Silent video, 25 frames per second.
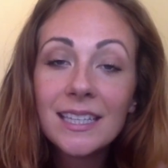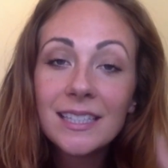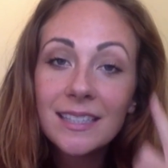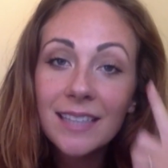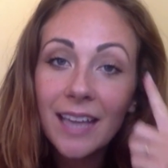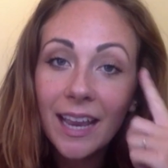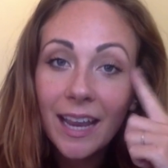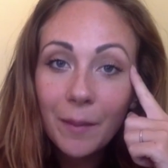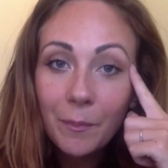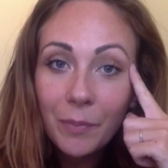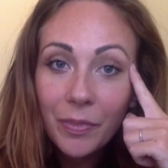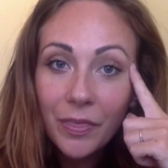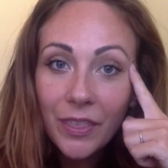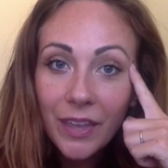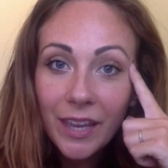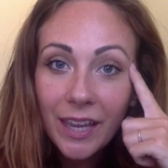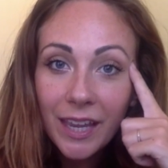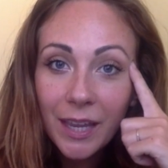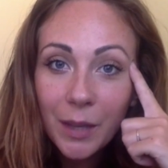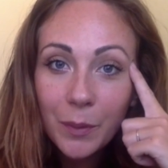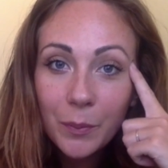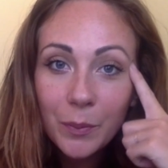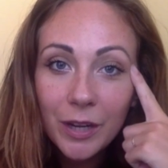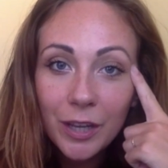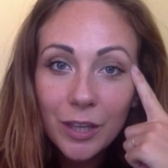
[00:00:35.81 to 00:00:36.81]
Same
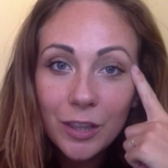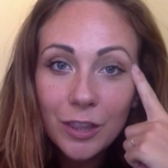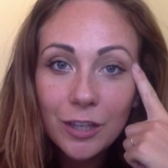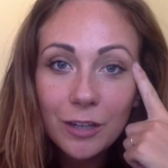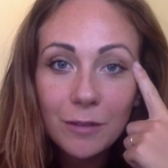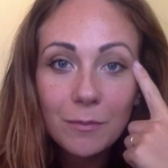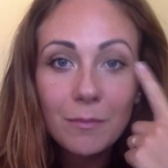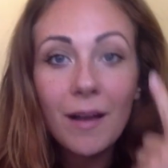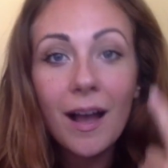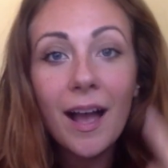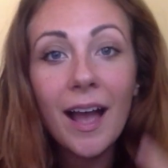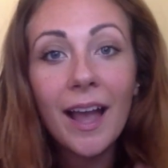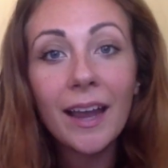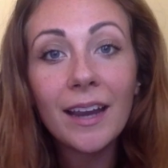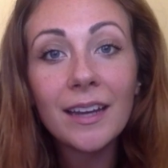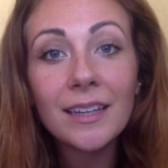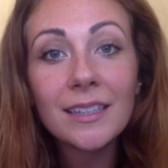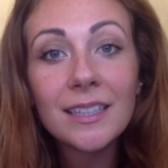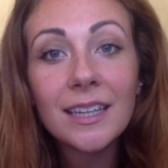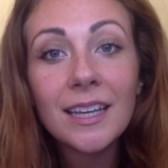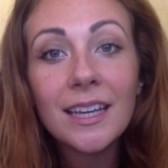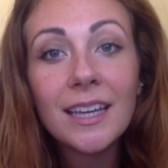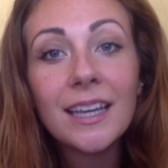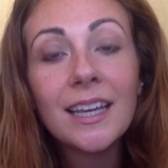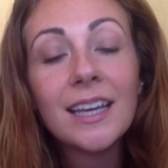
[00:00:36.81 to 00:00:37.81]
thing with your mind.